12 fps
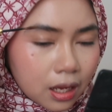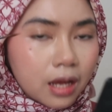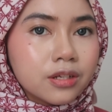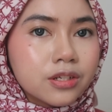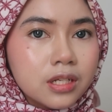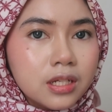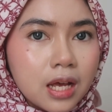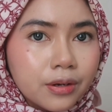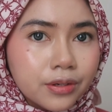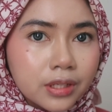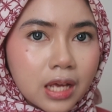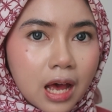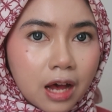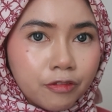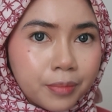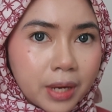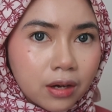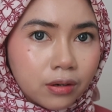Actually, I already have
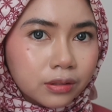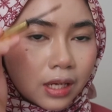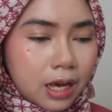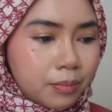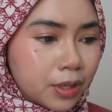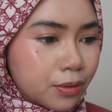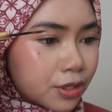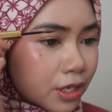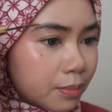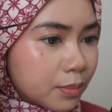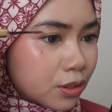my own eyebrow shape,